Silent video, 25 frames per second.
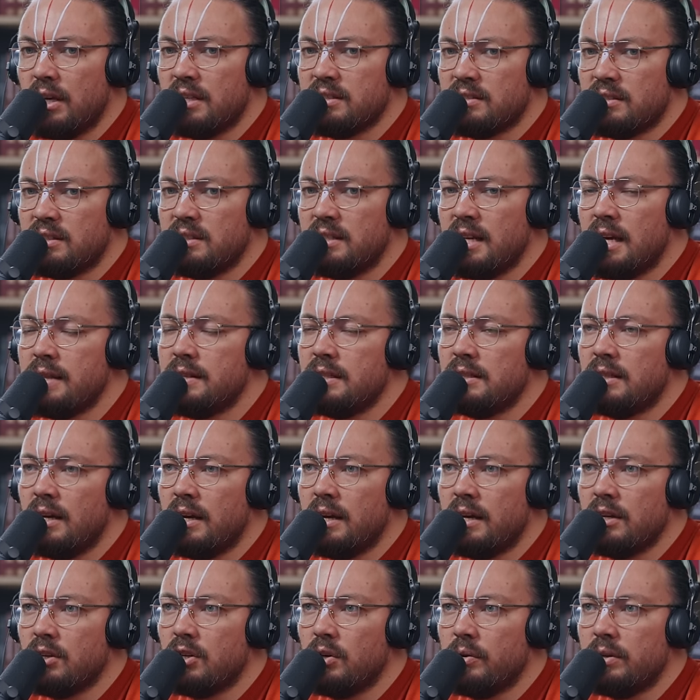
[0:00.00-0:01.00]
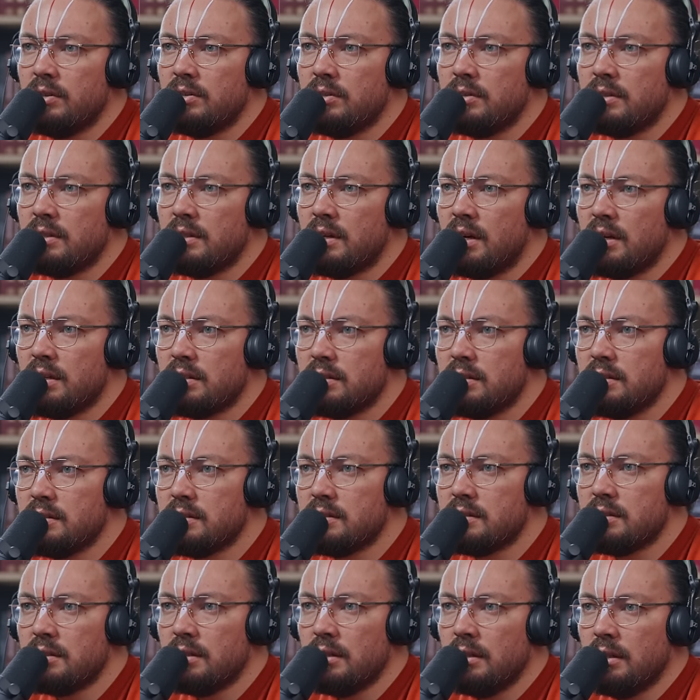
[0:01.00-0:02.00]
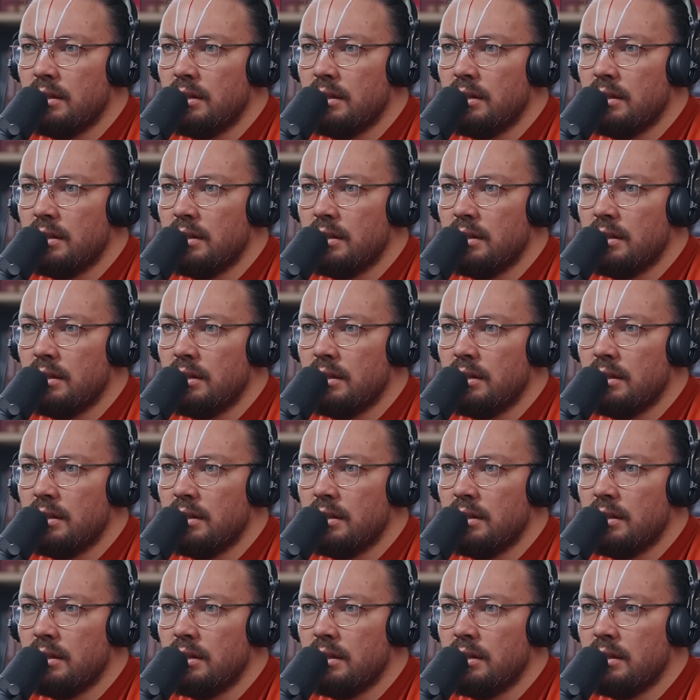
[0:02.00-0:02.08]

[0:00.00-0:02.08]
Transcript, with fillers: is today the day I go into the darkness